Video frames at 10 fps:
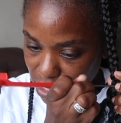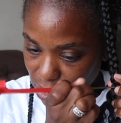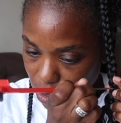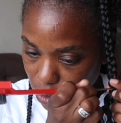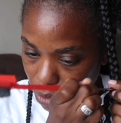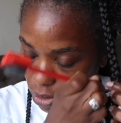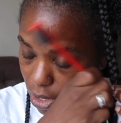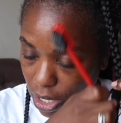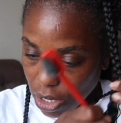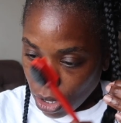So
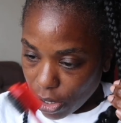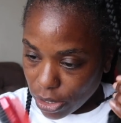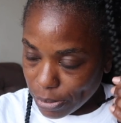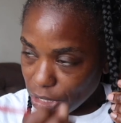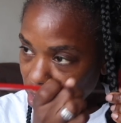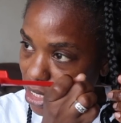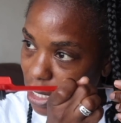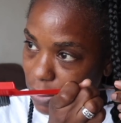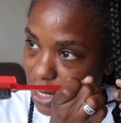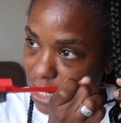all the machines
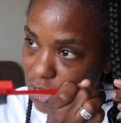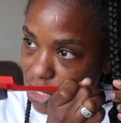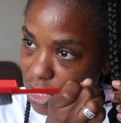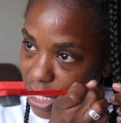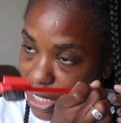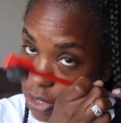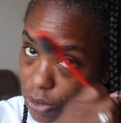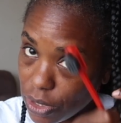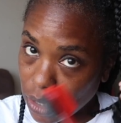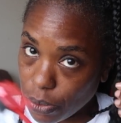I was interested in
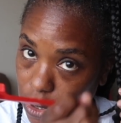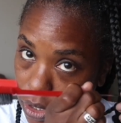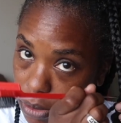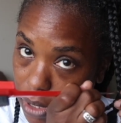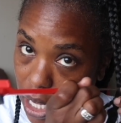using were